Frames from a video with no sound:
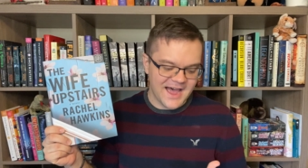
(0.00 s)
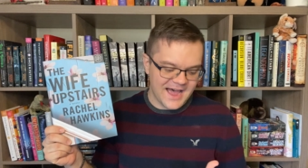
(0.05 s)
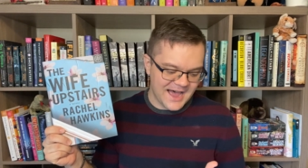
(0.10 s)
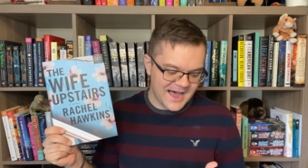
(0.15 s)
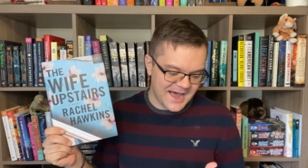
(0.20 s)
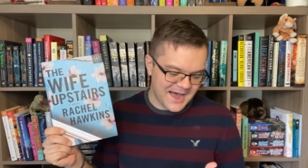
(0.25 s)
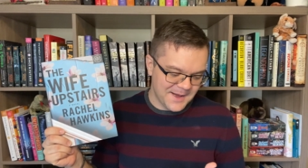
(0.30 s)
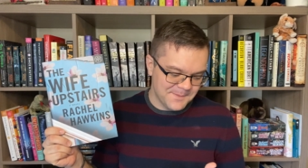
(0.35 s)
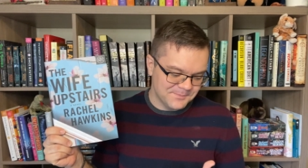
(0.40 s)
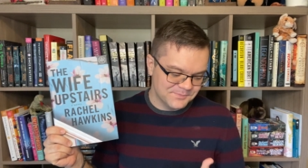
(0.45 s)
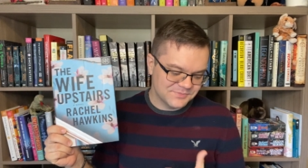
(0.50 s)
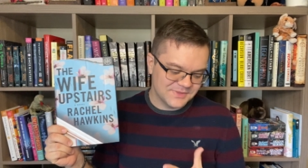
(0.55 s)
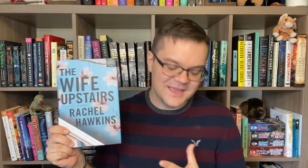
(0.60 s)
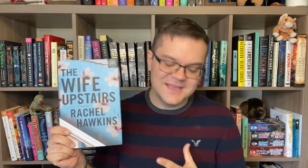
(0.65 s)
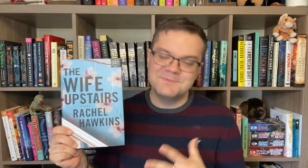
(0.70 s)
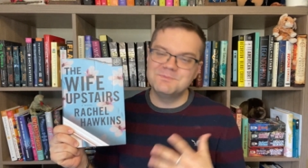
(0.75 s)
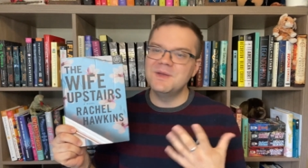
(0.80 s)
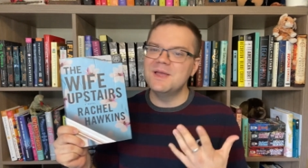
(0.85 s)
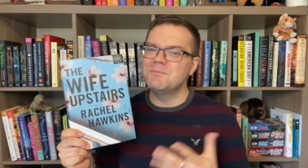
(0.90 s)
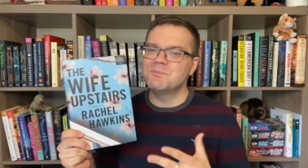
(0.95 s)

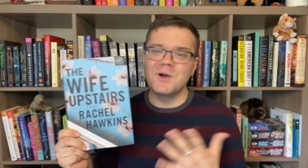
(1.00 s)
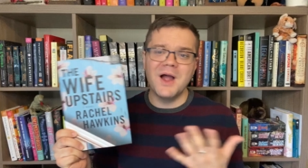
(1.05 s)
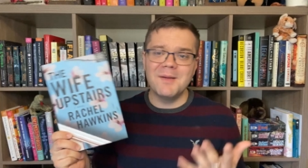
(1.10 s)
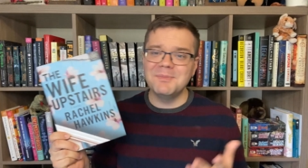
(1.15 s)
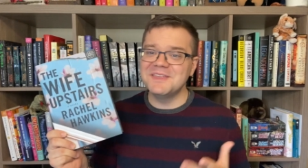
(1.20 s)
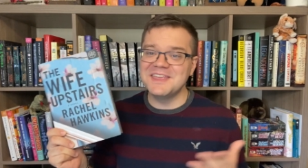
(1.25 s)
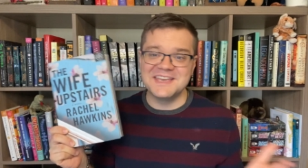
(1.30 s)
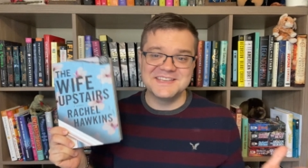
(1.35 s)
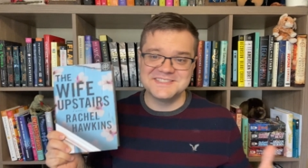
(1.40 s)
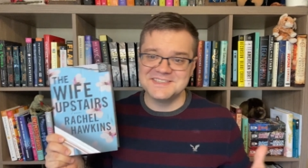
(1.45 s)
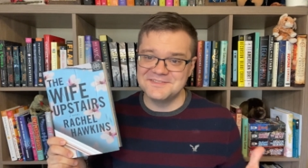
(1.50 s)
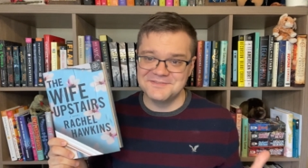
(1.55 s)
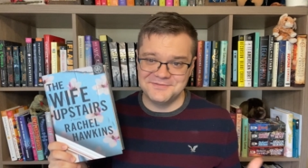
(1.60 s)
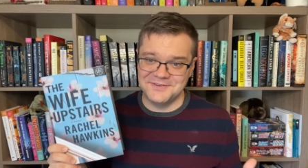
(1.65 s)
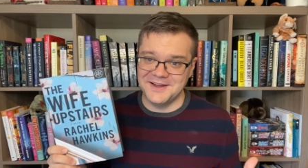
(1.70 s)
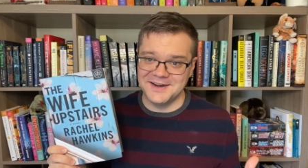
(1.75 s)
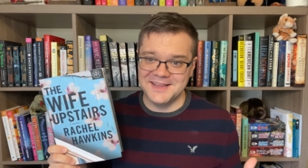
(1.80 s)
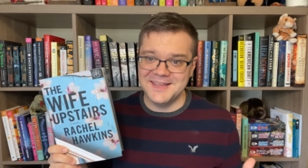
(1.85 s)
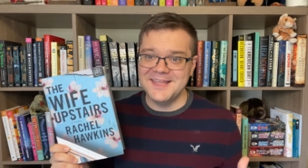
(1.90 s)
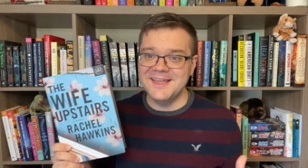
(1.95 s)
It probably isn't
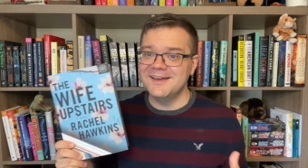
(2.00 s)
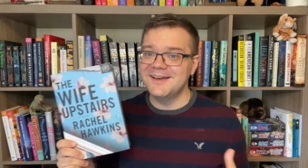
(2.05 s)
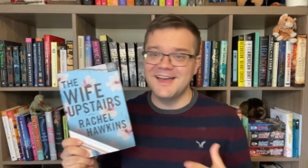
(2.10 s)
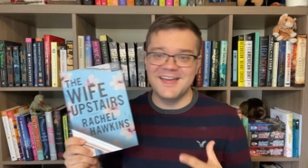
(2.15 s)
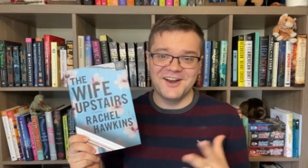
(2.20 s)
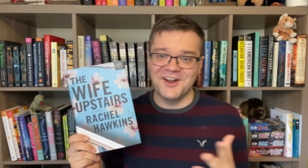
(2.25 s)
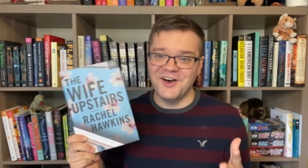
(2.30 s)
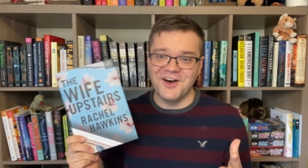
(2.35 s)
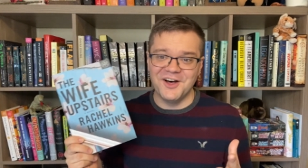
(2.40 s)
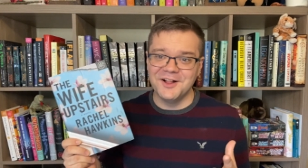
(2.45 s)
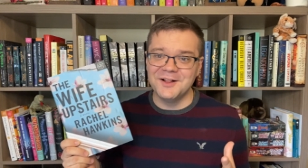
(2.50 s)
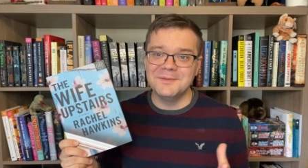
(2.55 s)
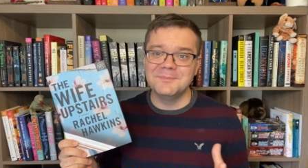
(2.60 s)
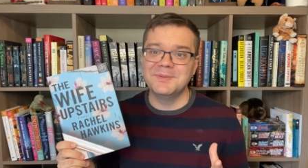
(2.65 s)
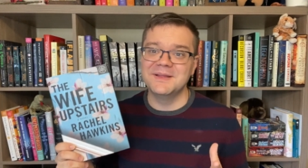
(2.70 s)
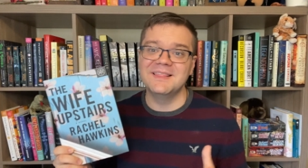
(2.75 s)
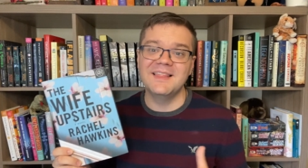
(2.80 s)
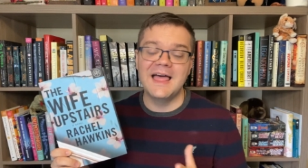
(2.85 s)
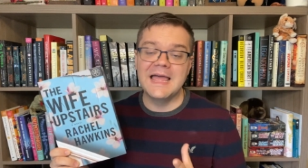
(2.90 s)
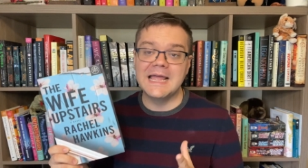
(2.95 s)
funny at all,
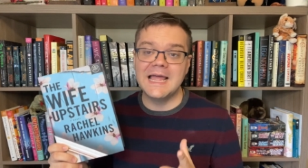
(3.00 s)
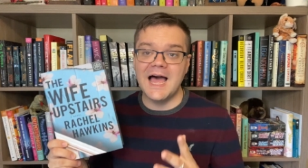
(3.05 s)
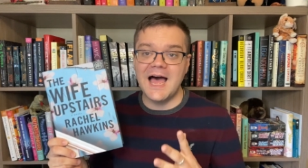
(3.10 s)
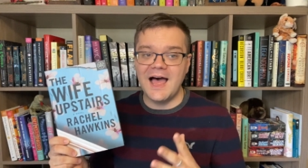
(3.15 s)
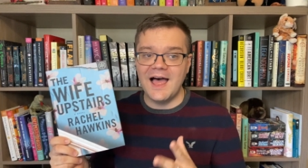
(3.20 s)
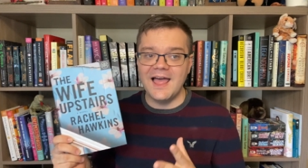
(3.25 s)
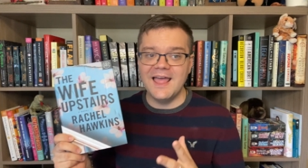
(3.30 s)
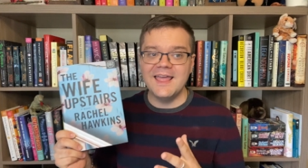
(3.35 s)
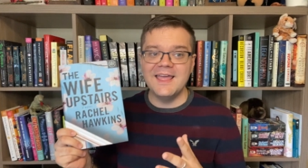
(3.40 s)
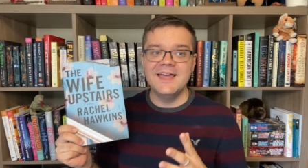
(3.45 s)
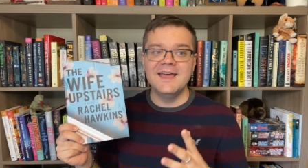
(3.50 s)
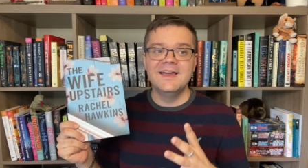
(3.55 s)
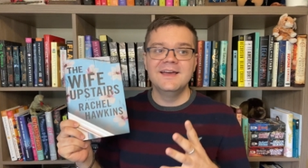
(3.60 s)
but like I